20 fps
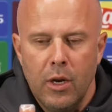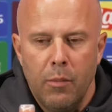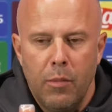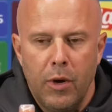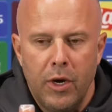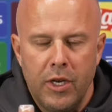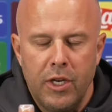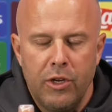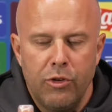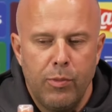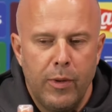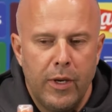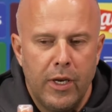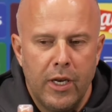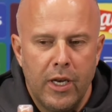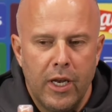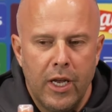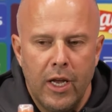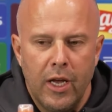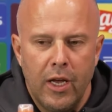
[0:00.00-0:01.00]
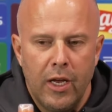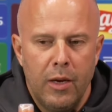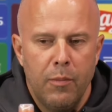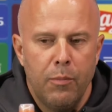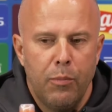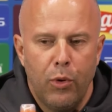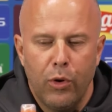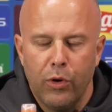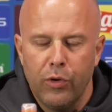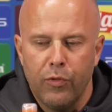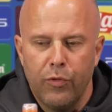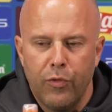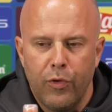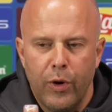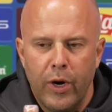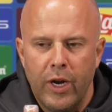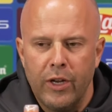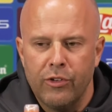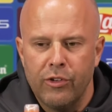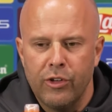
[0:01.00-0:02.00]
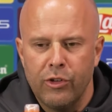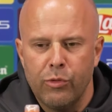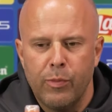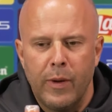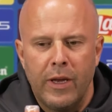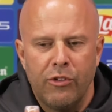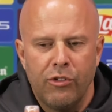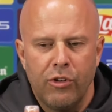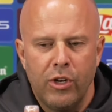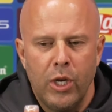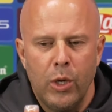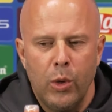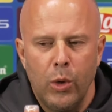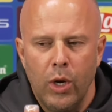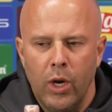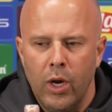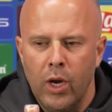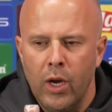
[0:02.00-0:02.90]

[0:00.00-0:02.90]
But he's been important for us, especially